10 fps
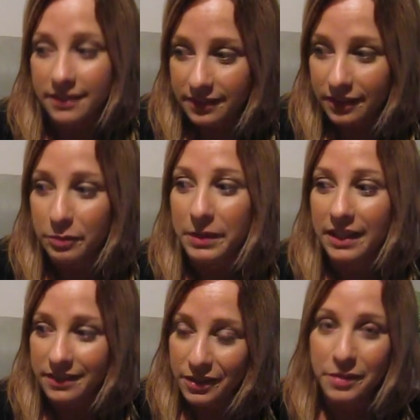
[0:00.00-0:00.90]
There are
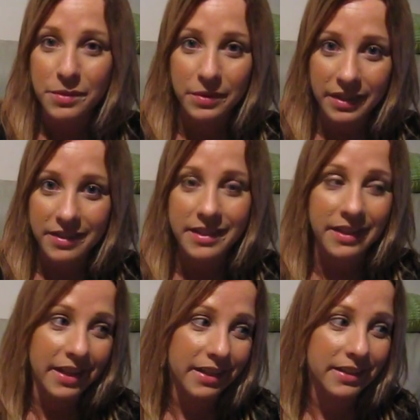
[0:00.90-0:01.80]
many times where I see
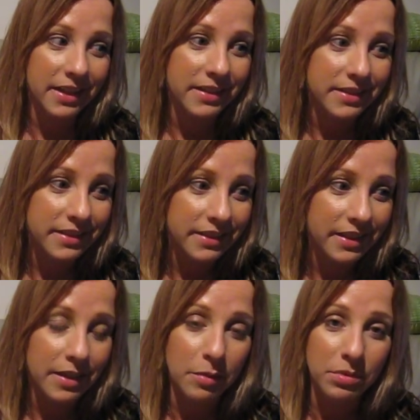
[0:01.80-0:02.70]
that as
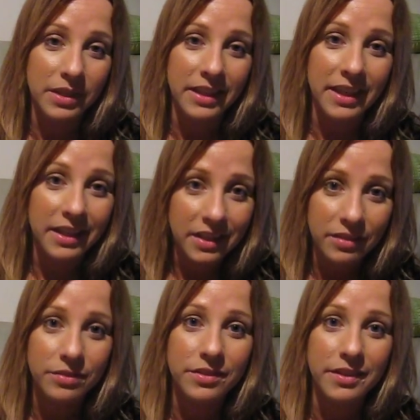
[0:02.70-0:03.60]
a pretty
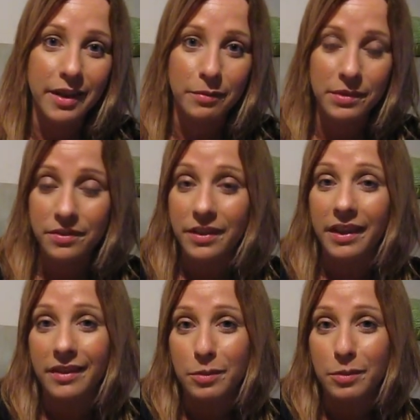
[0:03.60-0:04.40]
negative type of thing,